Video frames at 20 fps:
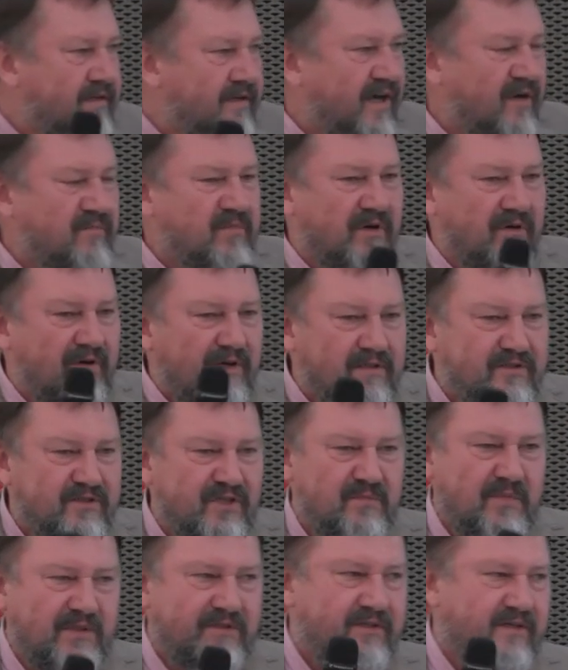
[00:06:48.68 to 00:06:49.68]
am
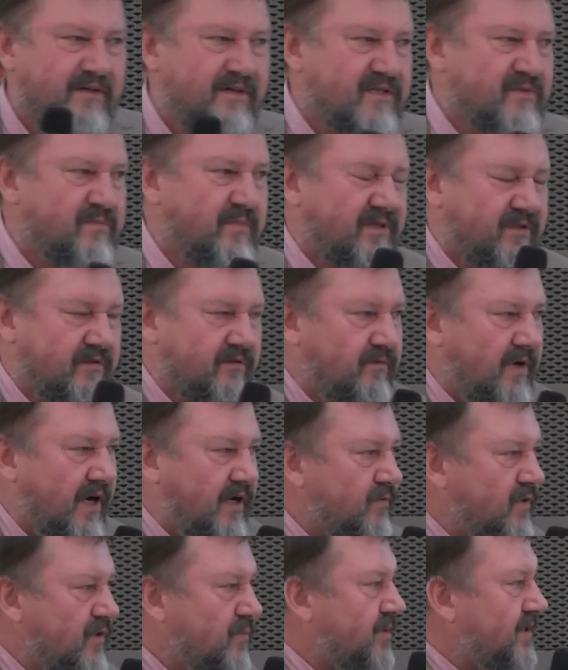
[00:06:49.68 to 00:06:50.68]
collecting materials, but I will